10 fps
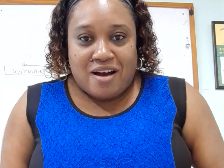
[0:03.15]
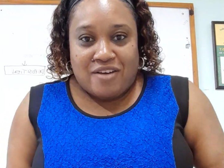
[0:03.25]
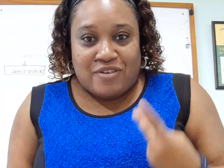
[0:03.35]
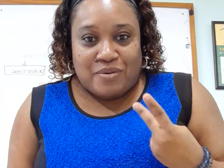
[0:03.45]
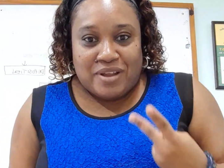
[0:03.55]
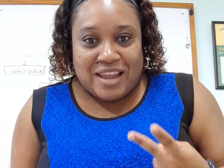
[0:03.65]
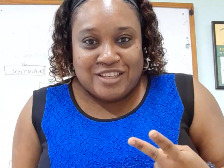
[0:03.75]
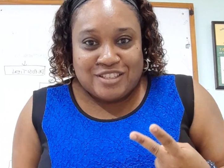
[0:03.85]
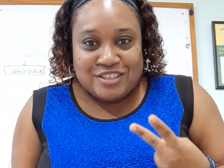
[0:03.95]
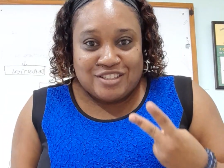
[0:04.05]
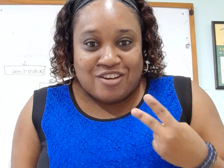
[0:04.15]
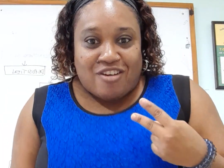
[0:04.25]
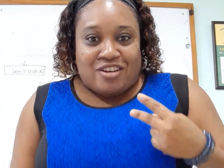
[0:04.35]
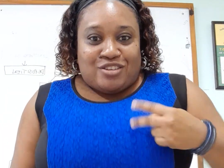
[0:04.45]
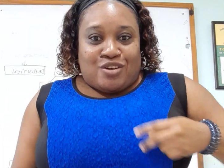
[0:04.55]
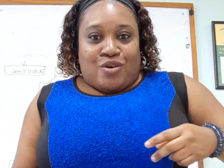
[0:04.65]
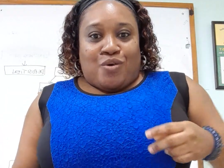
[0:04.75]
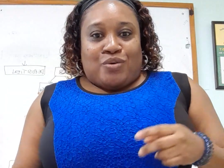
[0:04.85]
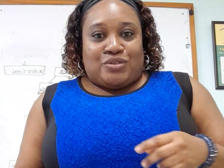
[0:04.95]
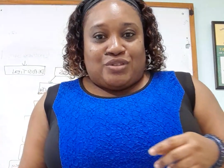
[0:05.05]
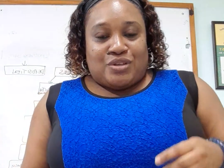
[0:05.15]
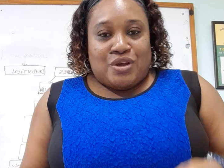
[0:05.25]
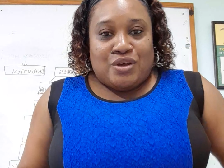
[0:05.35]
of our lessons on coast.